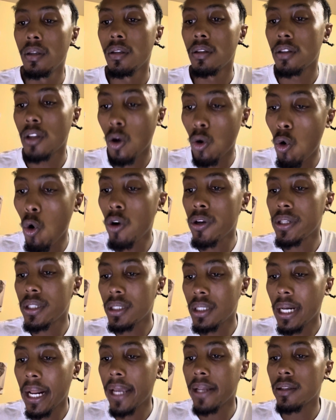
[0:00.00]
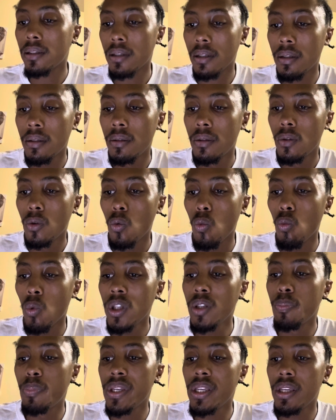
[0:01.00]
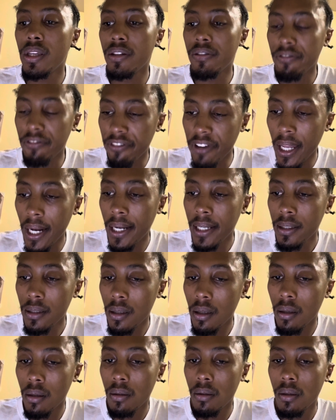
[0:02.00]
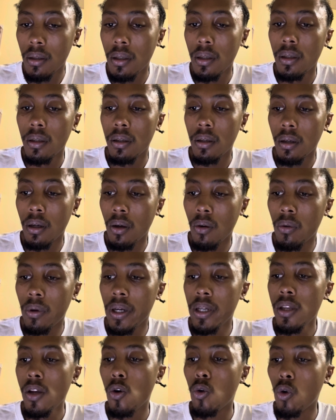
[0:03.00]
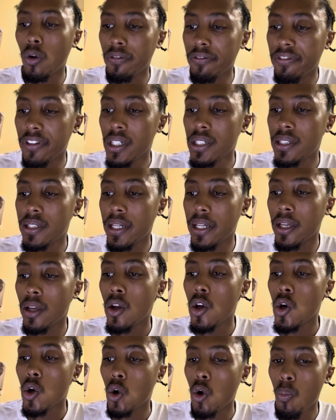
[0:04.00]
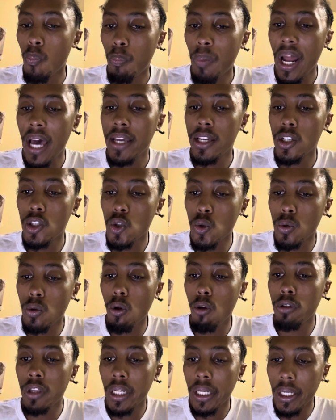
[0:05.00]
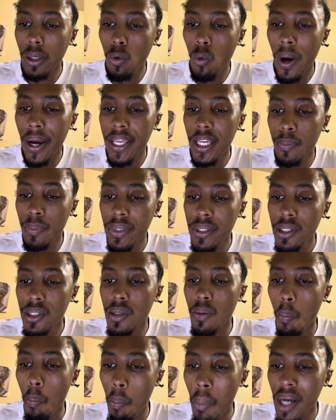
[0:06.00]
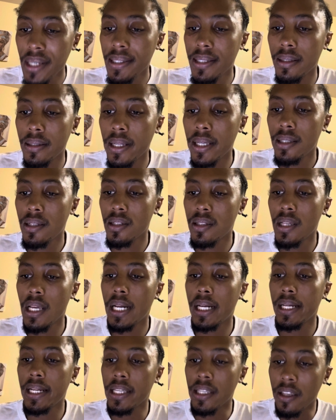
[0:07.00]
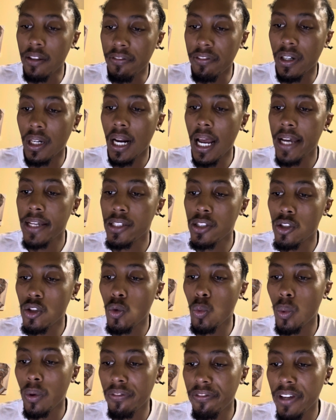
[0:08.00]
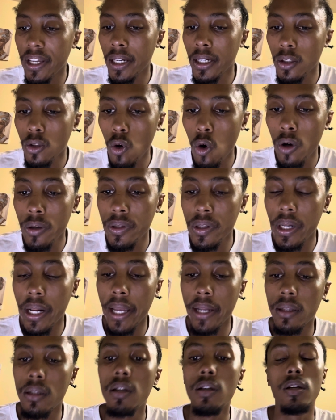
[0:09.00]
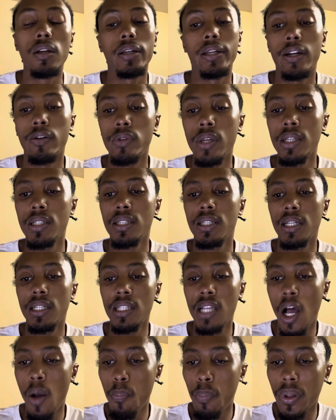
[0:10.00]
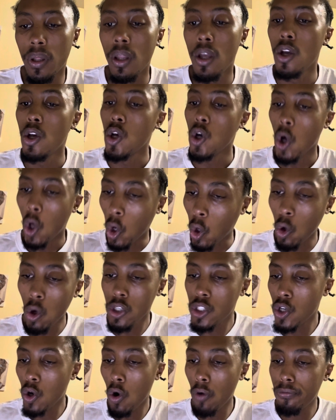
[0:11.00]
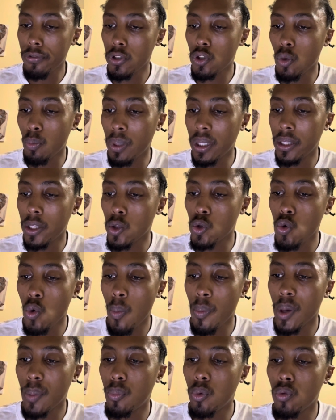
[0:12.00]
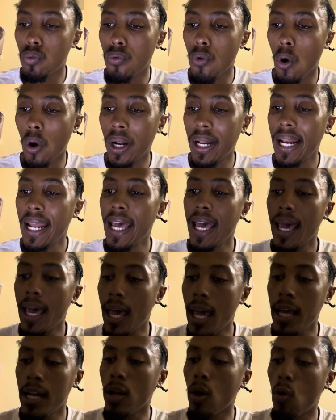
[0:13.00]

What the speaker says: the contract will be invalid. Okay? Conversely, compliance with all the requirements must necessarily give rise to a valid contract. Now, here's an example. Roger offers to build a swimming pool for Claire at a